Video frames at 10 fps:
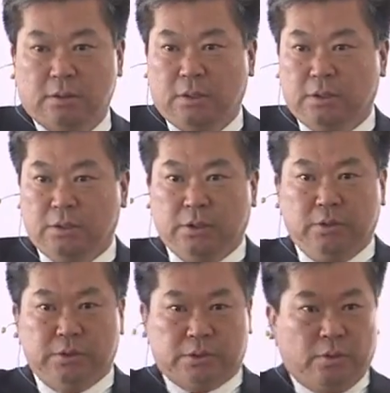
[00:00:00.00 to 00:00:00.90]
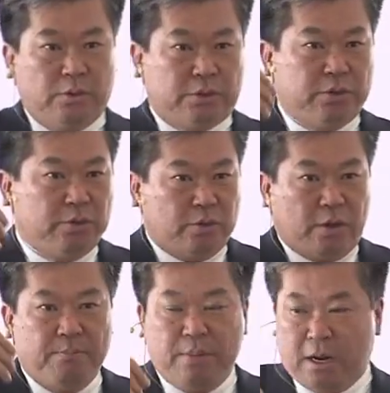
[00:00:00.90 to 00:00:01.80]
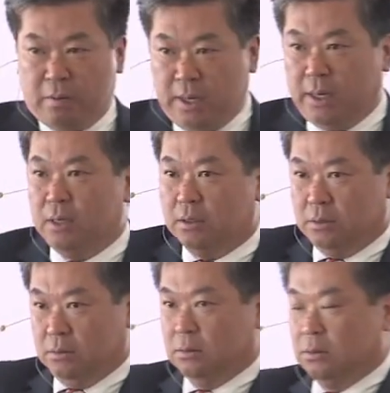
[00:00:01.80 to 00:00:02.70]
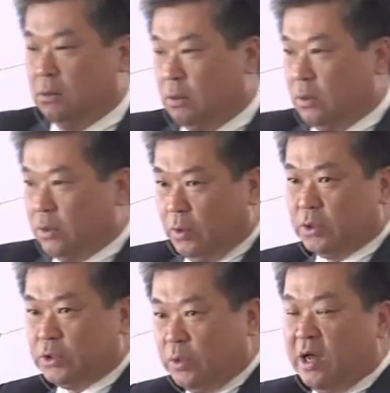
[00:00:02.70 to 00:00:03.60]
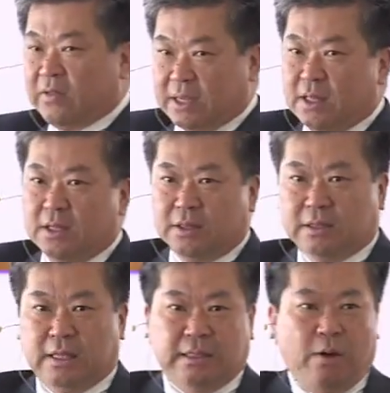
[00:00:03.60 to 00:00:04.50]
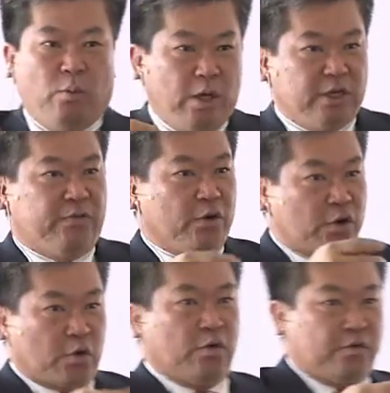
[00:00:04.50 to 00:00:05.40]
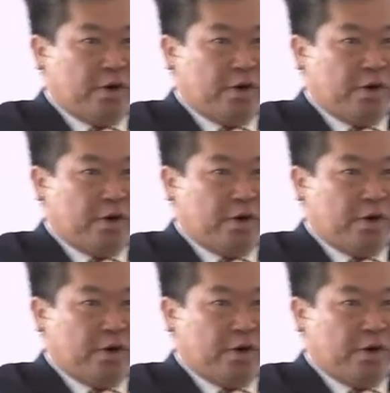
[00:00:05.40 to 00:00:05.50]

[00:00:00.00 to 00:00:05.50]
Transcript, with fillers: th- those, those who are married, those who have like th- that wonderful girlfriend